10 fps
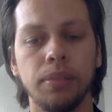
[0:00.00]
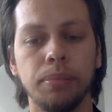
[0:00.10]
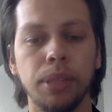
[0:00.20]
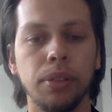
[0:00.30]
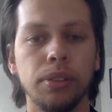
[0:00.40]

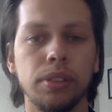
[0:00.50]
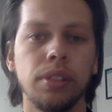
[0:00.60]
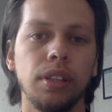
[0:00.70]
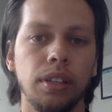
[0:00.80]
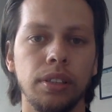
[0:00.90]
because
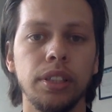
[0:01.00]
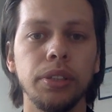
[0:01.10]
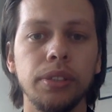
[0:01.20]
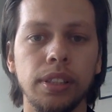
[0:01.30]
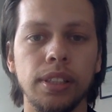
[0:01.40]
they're
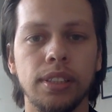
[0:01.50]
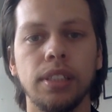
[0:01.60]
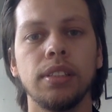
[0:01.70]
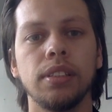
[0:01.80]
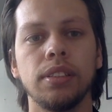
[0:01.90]
using their
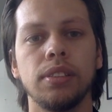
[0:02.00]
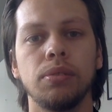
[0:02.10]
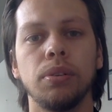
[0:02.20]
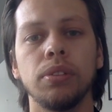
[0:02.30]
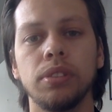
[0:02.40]
senses
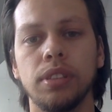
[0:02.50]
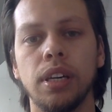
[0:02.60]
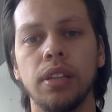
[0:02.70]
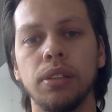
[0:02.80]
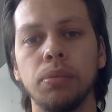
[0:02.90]
to
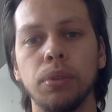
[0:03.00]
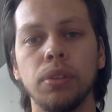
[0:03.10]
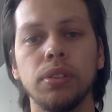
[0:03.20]
understand the world.